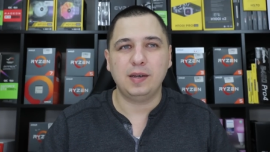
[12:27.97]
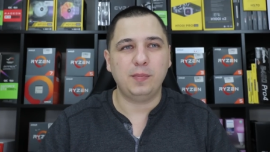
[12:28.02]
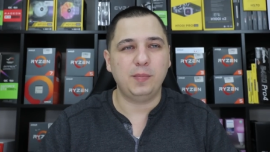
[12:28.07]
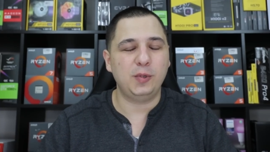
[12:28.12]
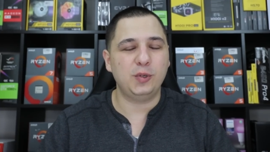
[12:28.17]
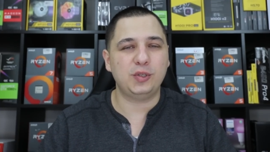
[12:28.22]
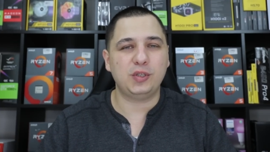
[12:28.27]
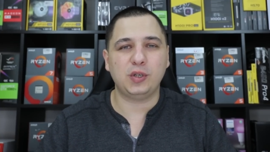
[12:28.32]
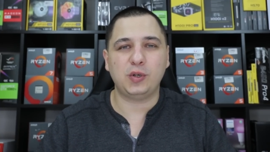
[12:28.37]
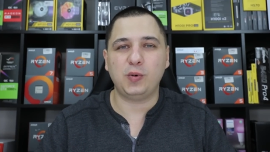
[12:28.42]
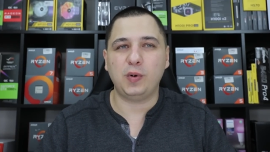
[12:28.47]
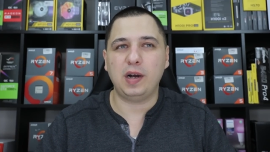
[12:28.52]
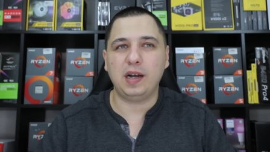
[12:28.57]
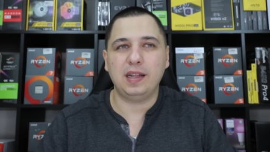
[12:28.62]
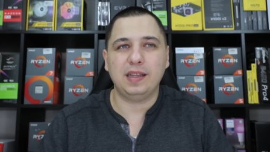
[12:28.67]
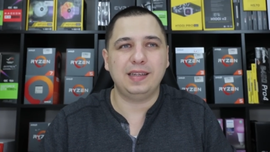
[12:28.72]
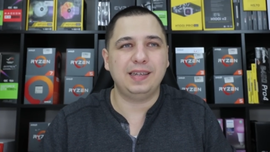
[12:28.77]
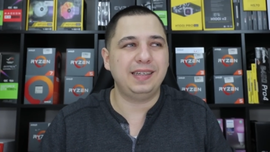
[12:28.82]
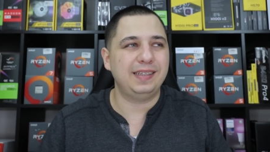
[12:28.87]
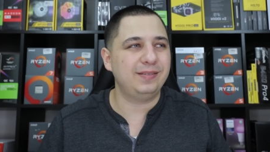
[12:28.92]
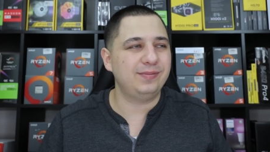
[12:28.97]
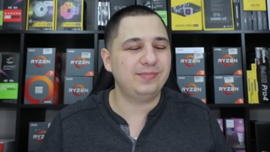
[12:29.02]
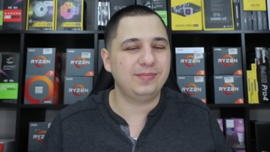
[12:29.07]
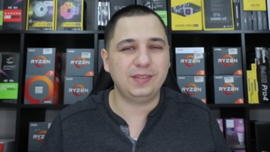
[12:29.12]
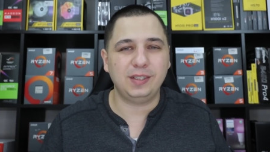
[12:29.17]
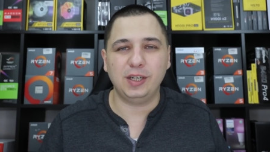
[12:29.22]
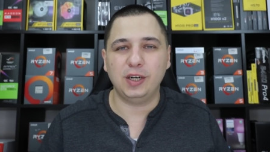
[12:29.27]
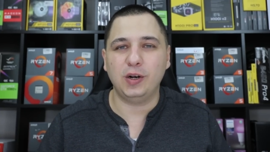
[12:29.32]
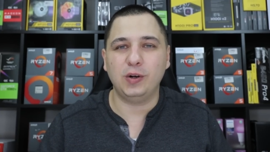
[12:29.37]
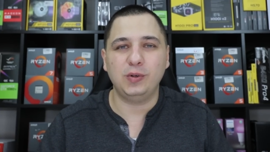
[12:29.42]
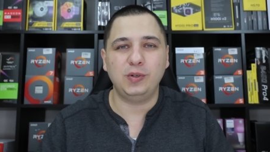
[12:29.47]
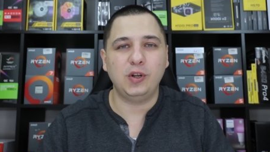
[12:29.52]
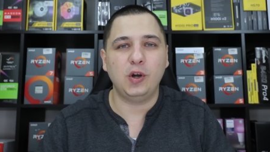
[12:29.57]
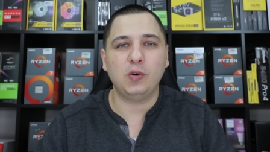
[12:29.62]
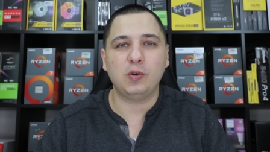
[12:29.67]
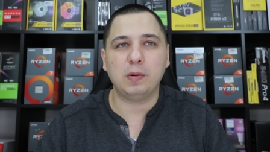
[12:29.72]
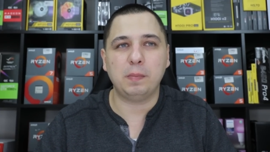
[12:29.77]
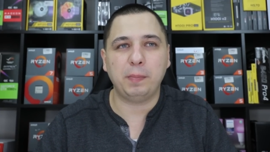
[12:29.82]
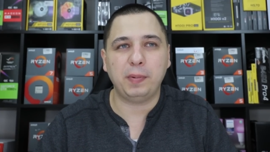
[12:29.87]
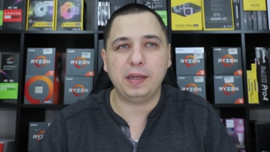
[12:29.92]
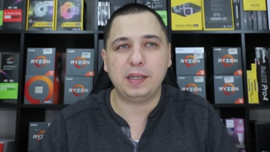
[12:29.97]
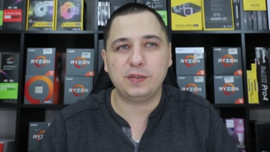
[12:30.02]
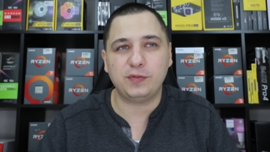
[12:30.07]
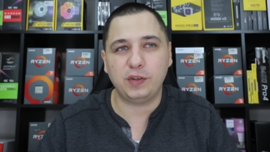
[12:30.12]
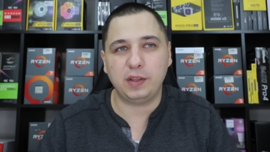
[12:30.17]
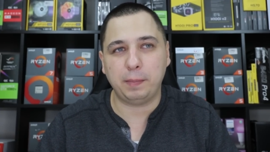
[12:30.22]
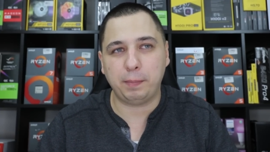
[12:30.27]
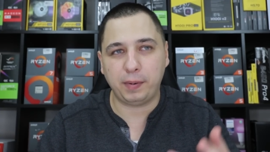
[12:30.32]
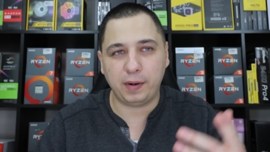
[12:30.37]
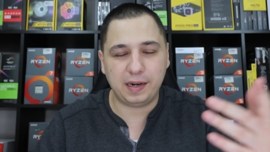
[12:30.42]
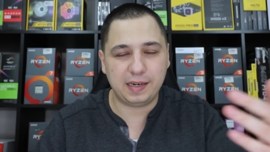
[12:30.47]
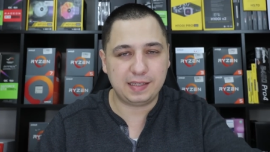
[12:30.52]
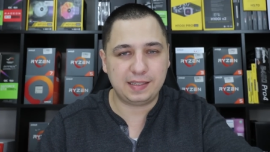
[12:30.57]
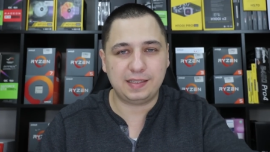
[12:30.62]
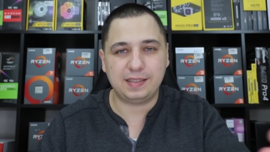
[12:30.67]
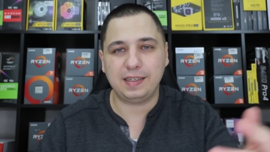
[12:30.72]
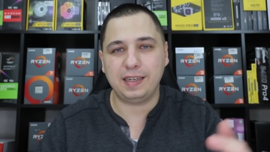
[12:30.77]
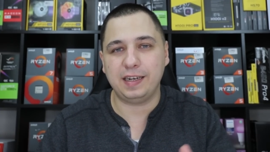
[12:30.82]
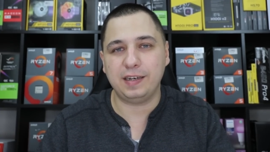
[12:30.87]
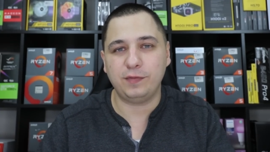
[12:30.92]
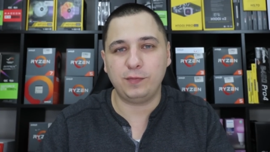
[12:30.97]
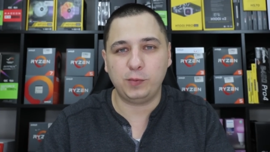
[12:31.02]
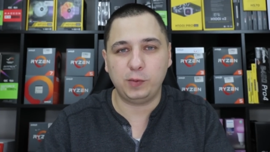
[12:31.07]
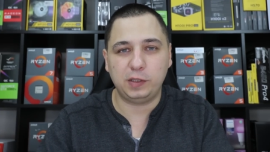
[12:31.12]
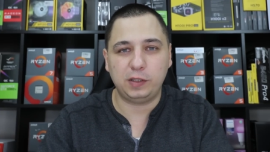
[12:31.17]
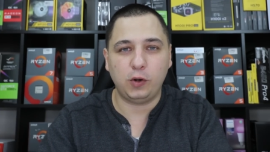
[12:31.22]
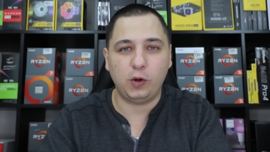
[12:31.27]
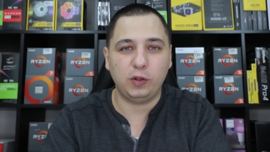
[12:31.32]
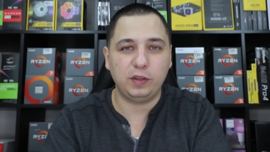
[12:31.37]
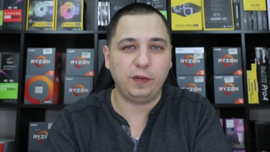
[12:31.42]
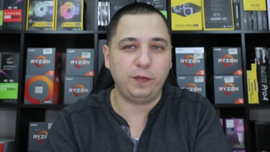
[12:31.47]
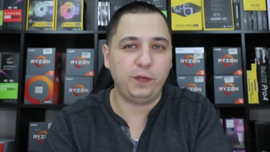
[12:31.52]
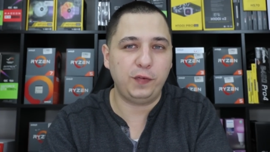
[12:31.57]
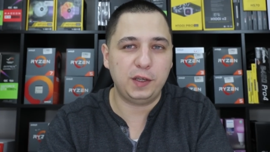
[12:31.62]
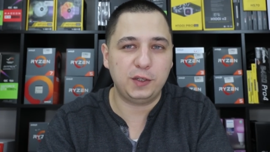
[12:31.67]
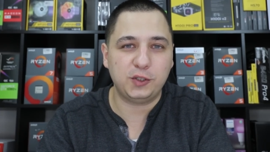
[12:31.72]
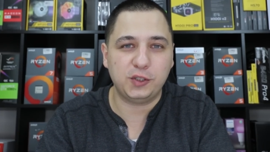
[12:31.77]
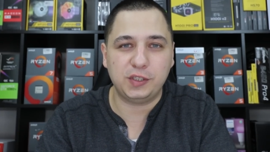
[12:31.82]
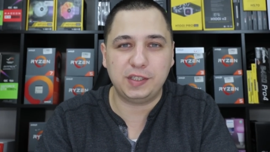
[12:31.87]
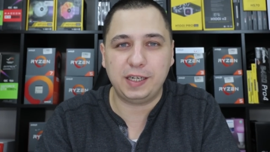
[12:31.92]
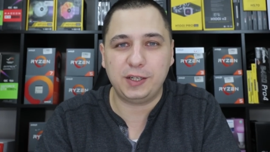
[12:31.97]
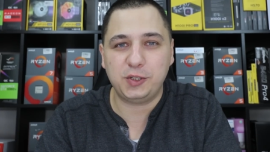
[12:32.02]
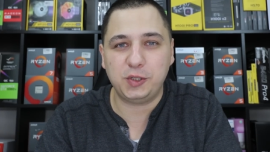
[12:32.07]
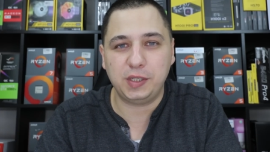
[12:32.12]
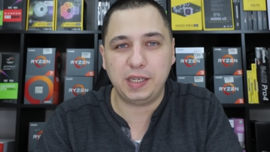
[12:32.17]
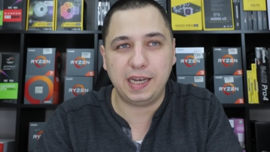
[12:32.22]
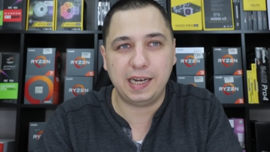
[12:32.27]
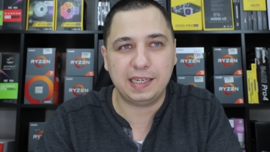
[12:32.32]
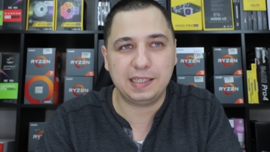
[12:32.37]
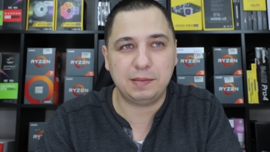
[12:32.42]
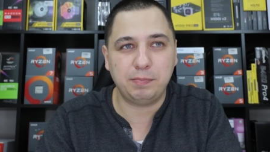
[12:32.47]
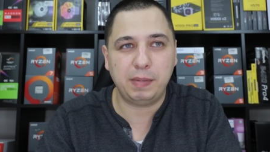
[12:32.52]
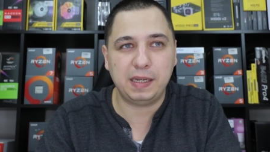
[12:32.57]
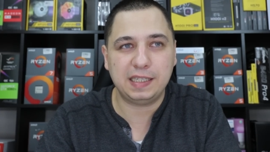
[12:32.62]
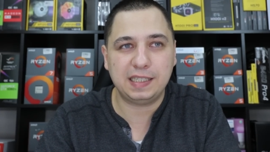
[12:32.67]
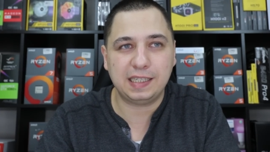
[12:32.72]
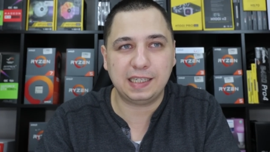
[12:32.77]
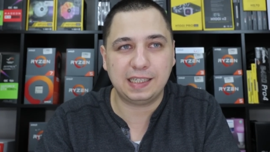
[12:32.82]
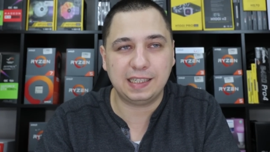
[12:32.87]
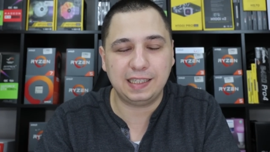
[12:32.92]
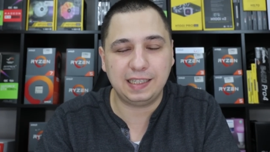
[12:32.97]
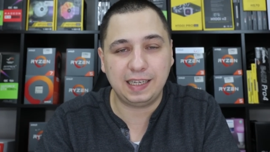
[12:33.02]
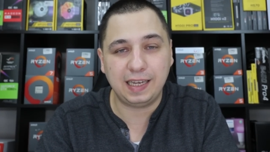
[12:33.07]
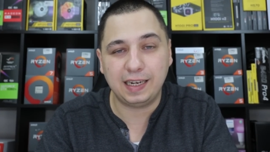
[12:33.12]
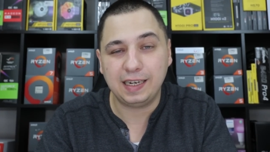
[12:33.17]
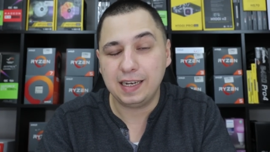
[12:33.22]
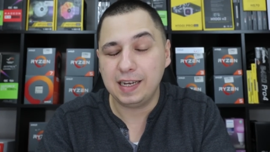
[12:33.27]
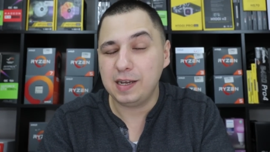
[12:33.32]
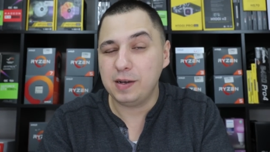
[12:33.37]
music quality, you know, no complaints for the price and if, with all the features that you guys basically get.